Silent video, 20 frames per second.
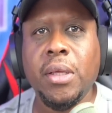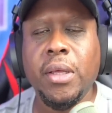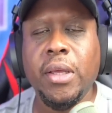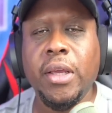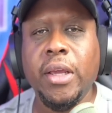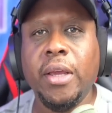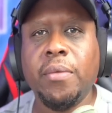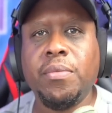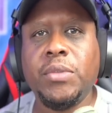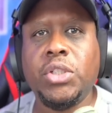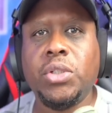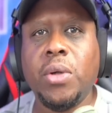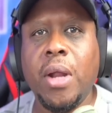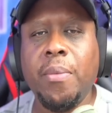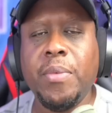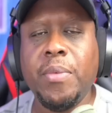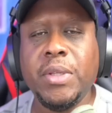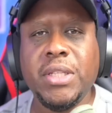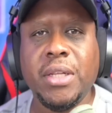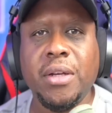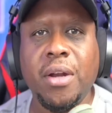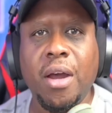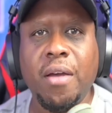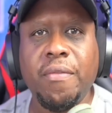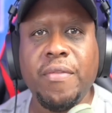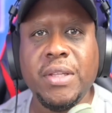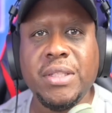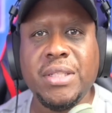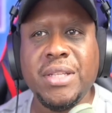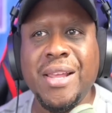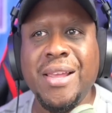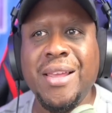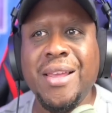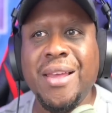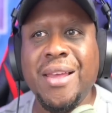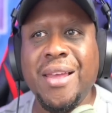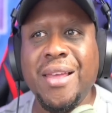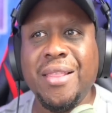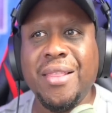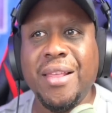If Trump was in office,
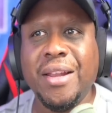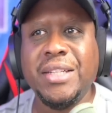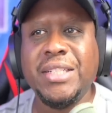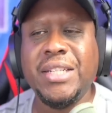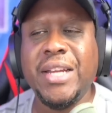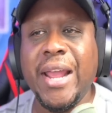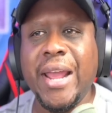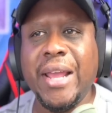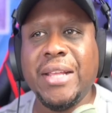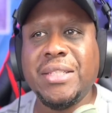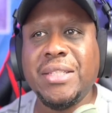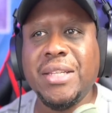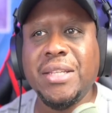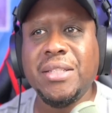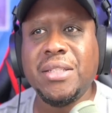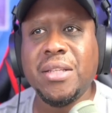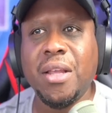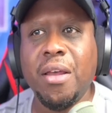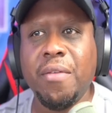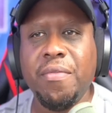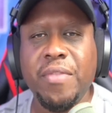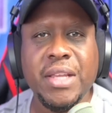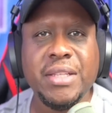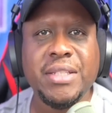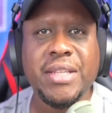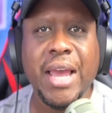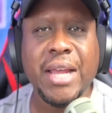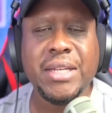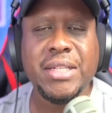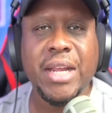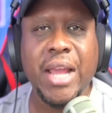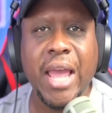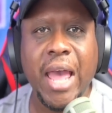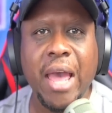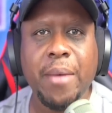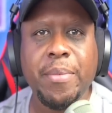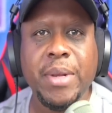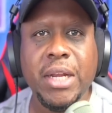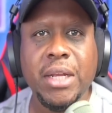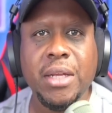the chances of this actually
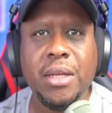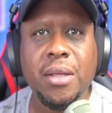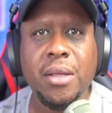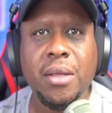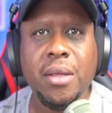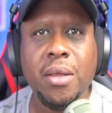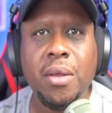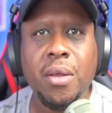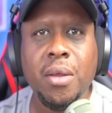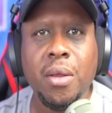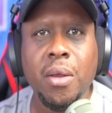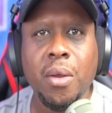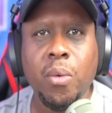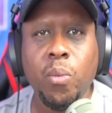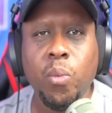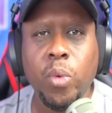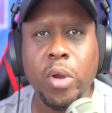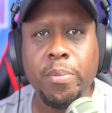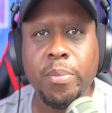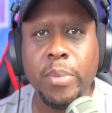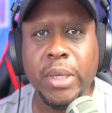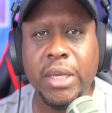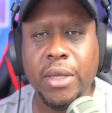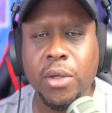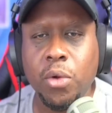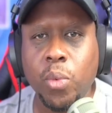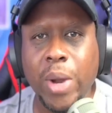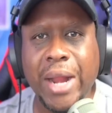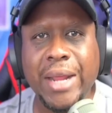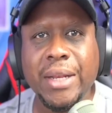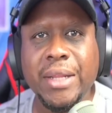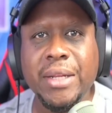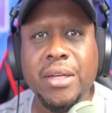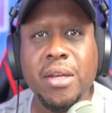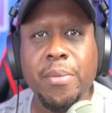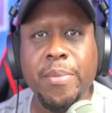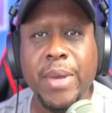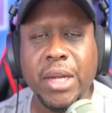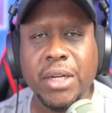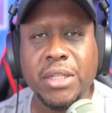happening would be greatly
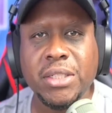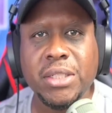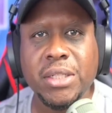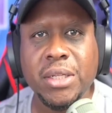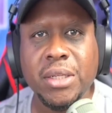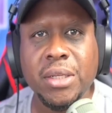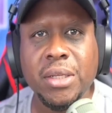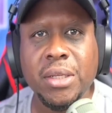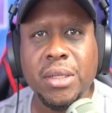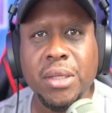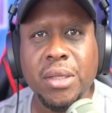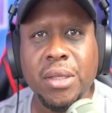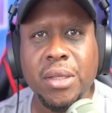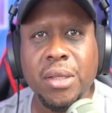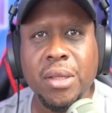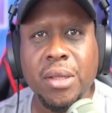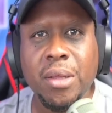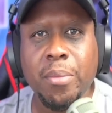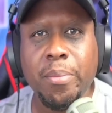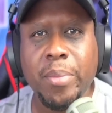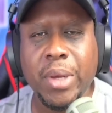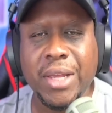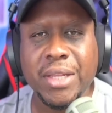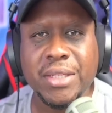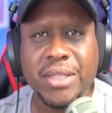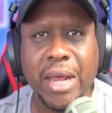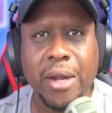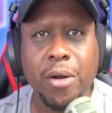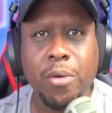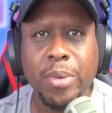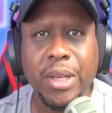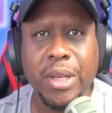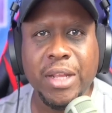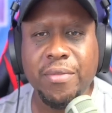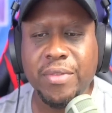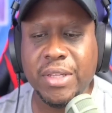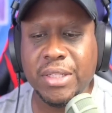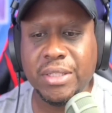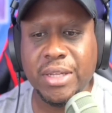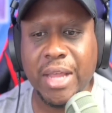diminished because I don't believe
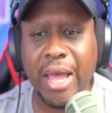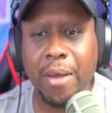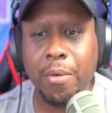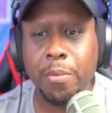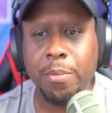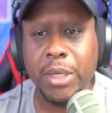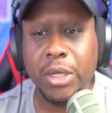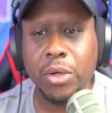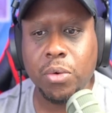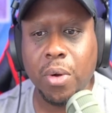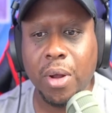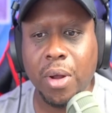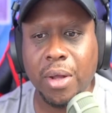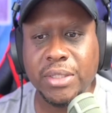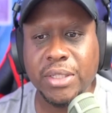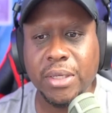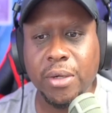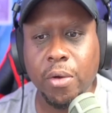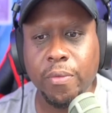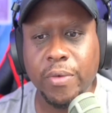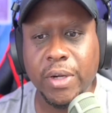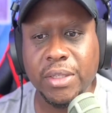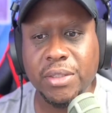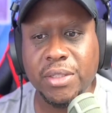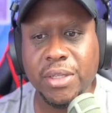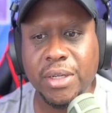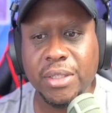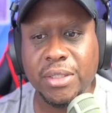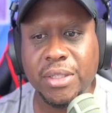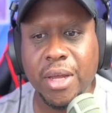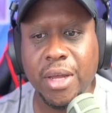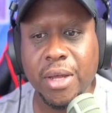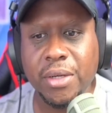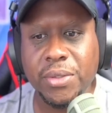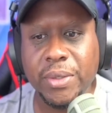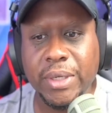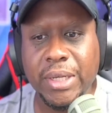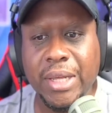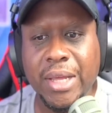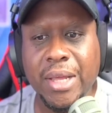this guy would be crossing over into this
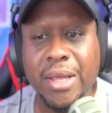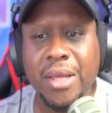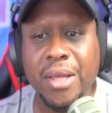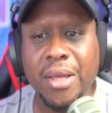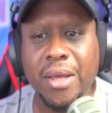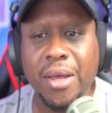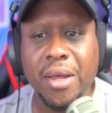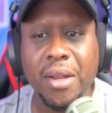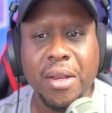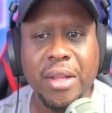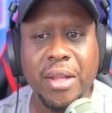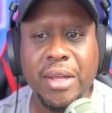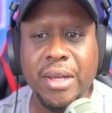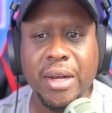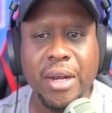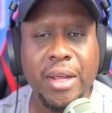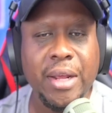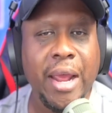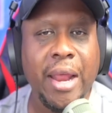country illegally.